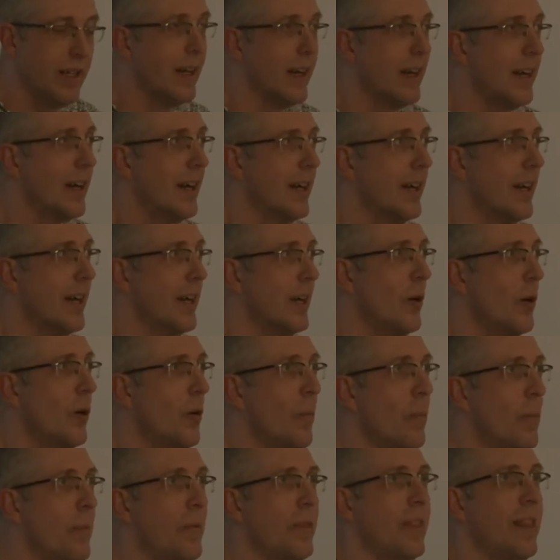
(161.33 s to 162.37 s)
uh, I
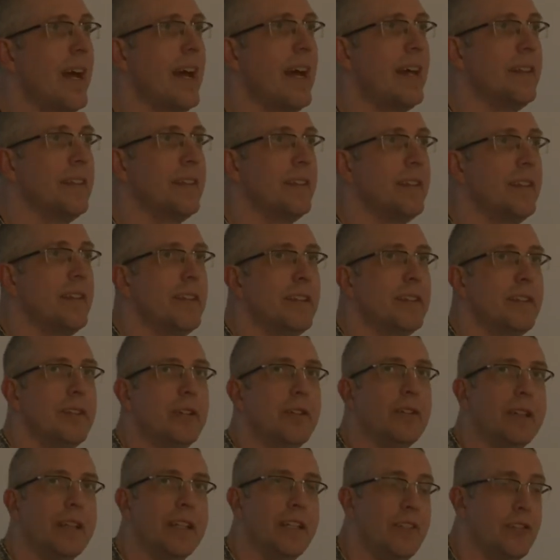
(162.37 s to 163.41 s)
hope that
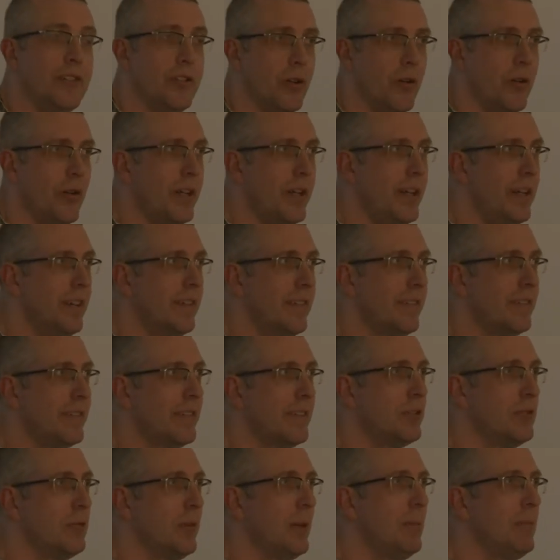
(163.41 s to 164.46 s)
you'll enjoy
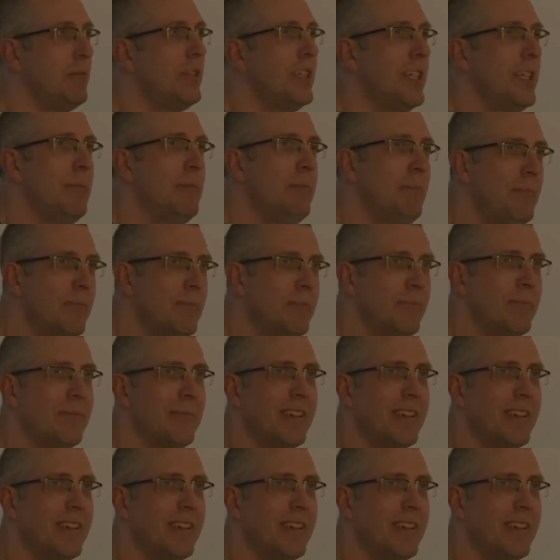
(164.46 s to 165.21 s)
the Dream Team,